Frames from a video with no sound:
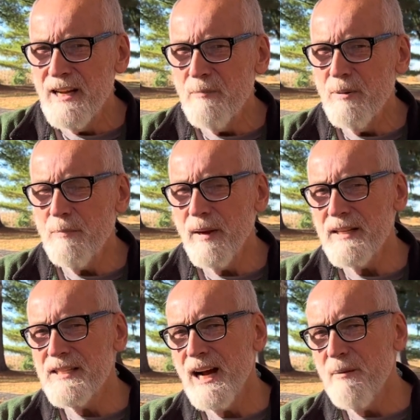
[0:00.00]
but by the
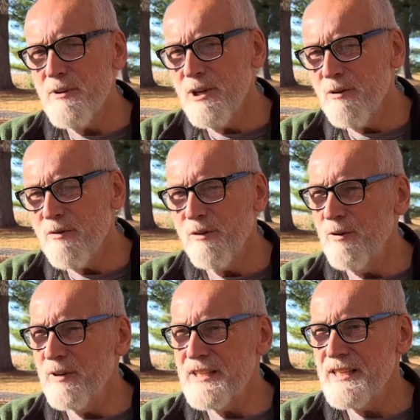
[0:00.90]
time you go
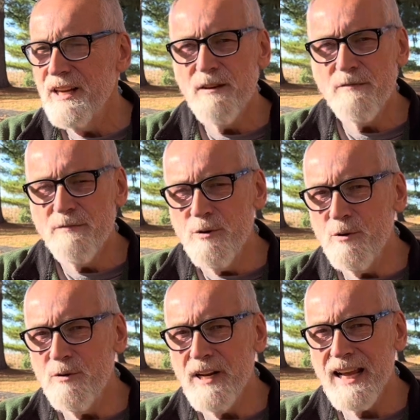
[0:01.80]
through it,
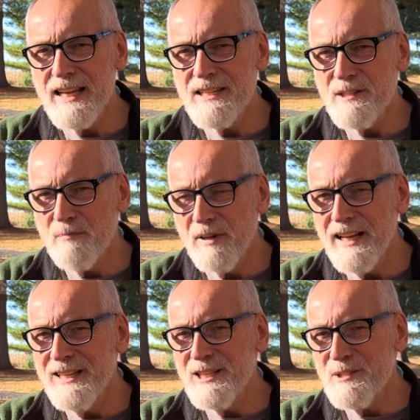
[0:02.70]
food has
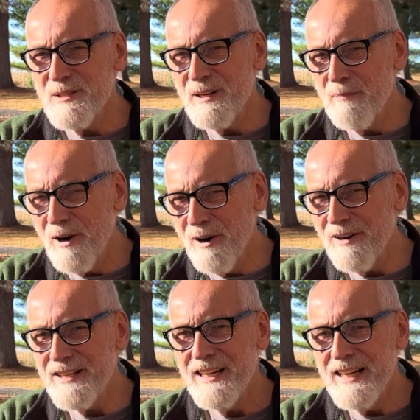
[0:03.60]
played its part